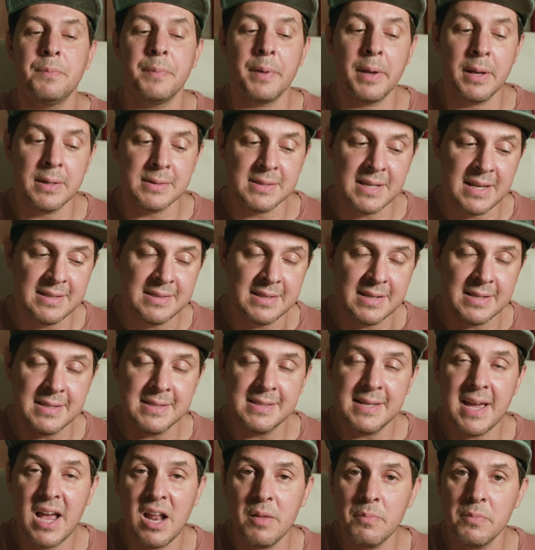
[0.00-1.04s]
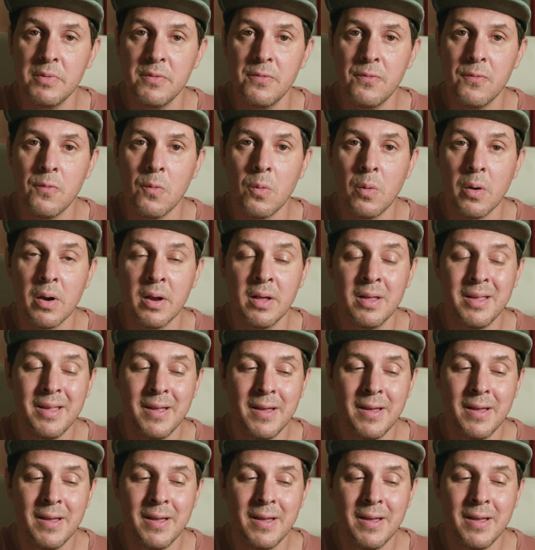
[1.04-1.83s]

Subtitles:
Because as I said before,